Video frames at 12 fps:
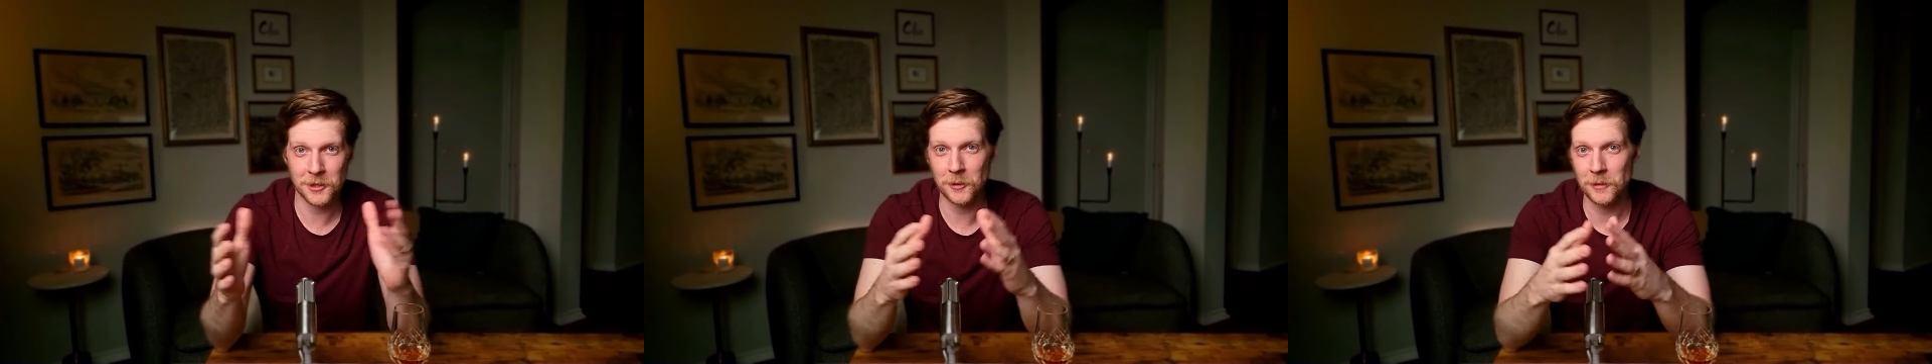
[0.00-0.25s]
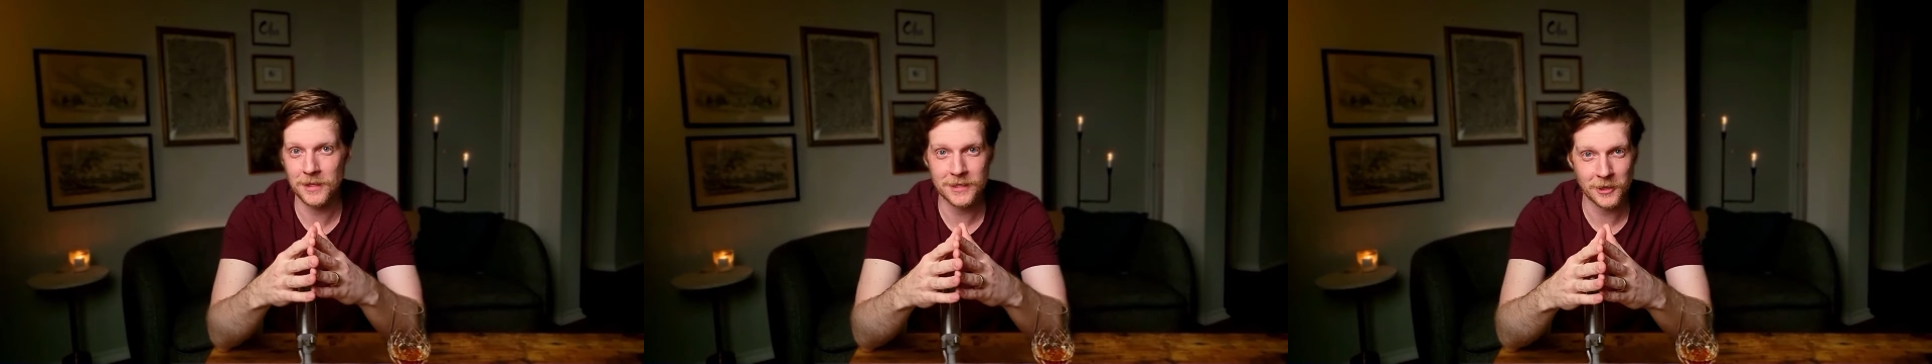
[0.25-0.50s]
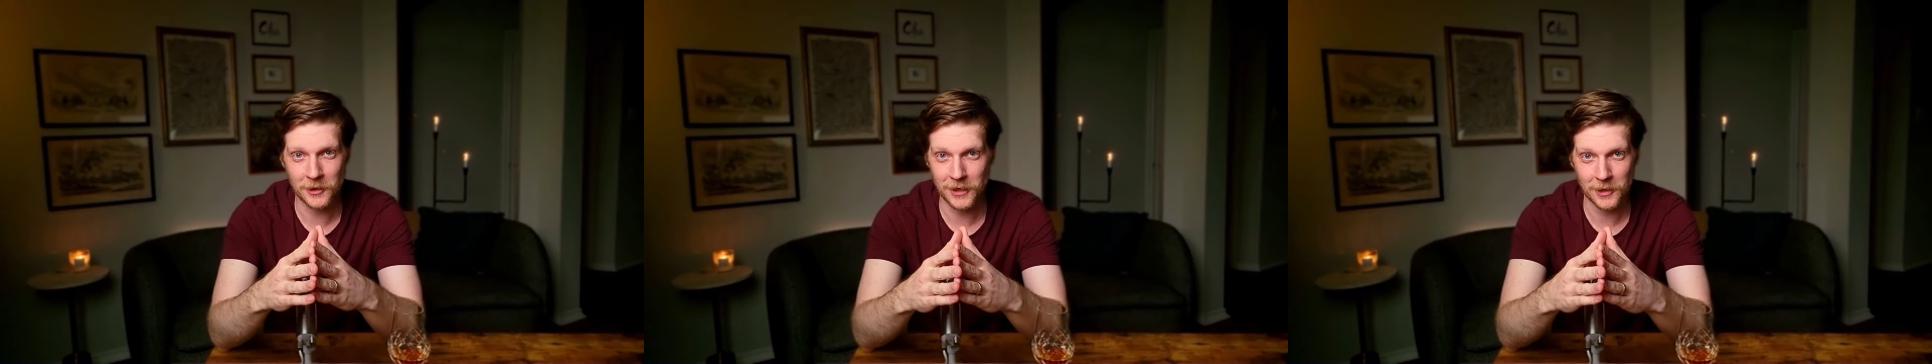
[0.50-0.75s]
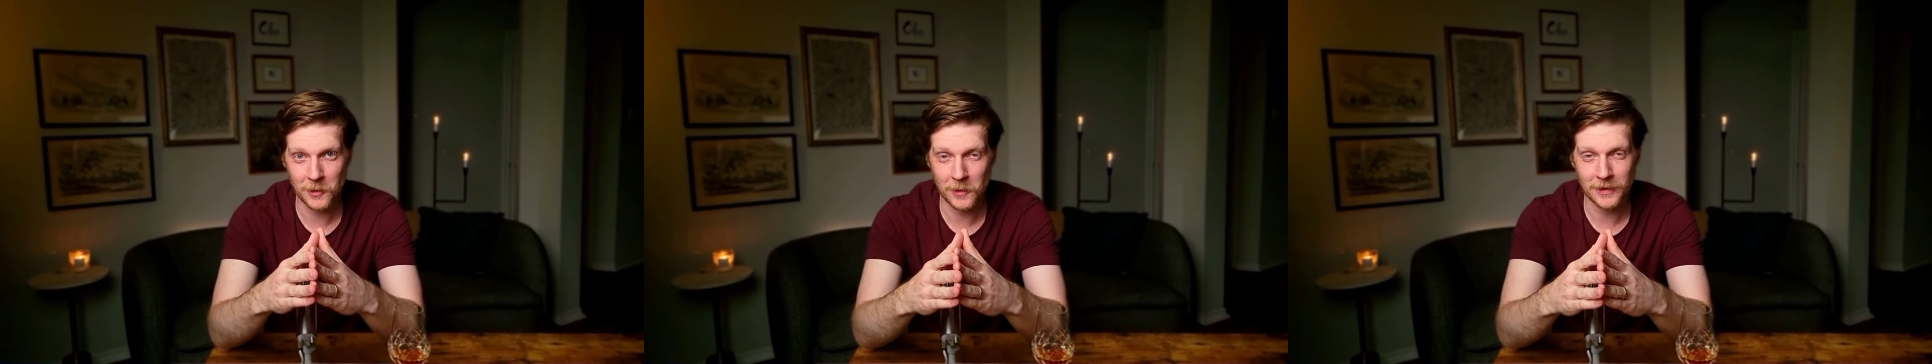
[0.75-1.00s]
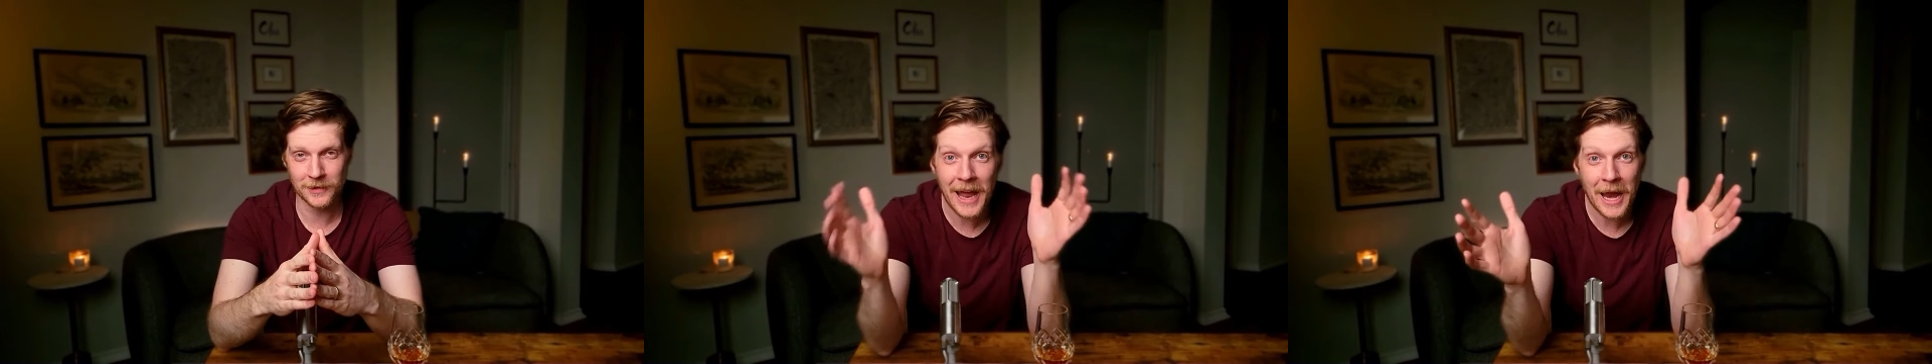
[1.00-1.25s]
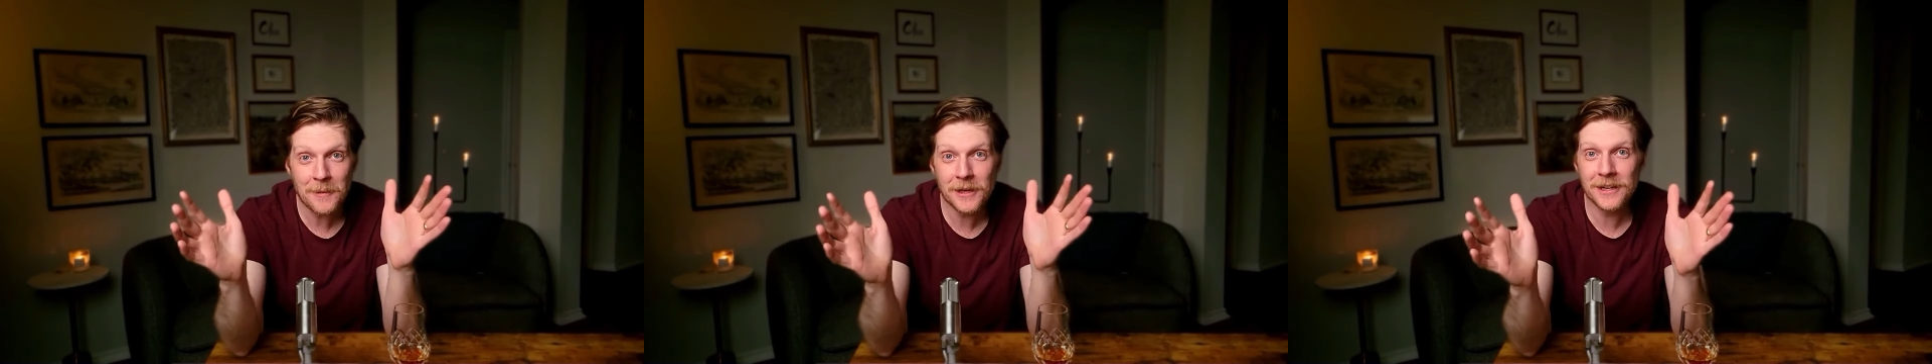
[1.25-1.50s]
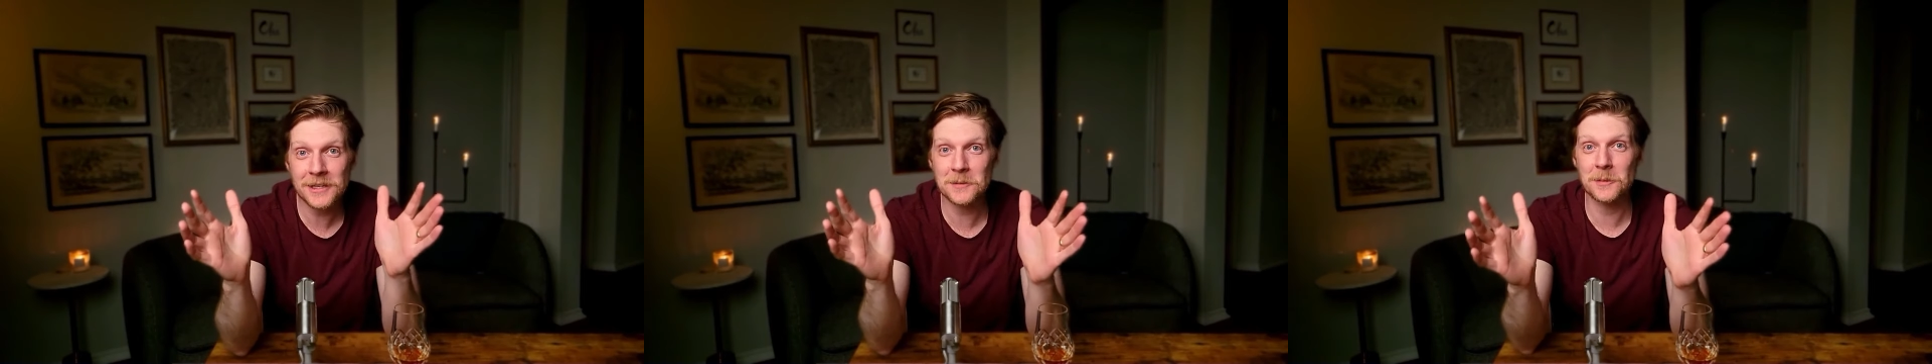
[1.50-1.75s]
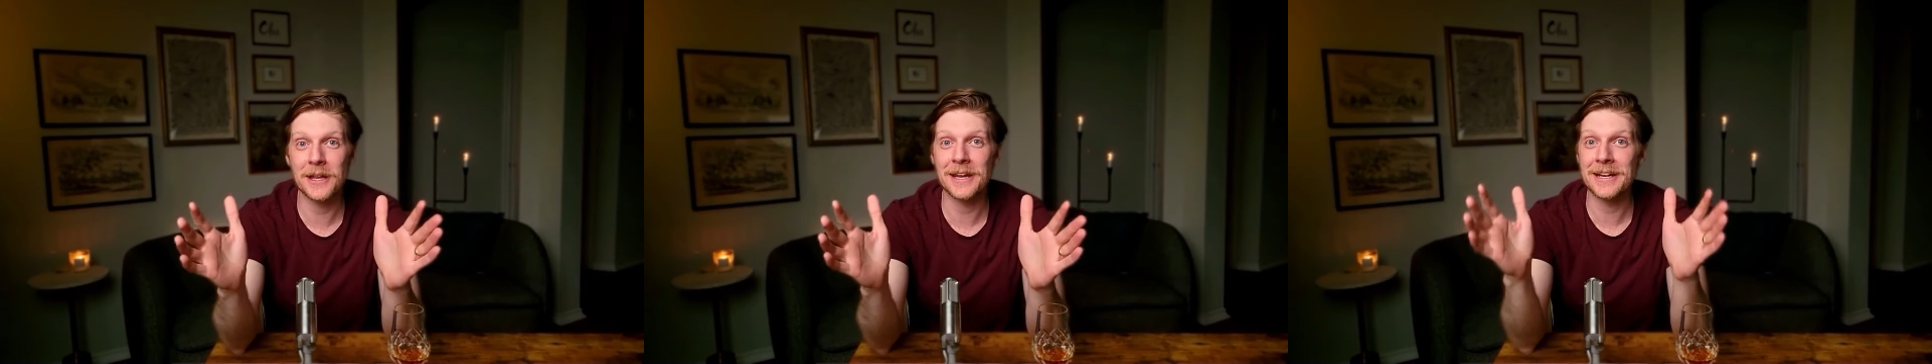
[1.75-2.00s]
to this internet coin. I'm going to
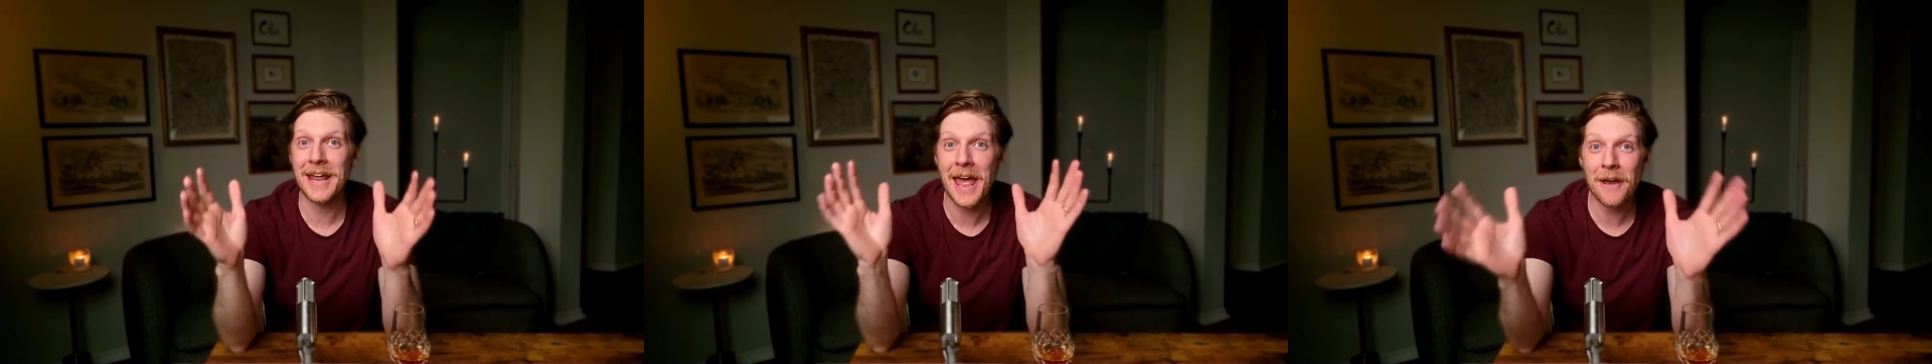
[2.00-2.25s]
explain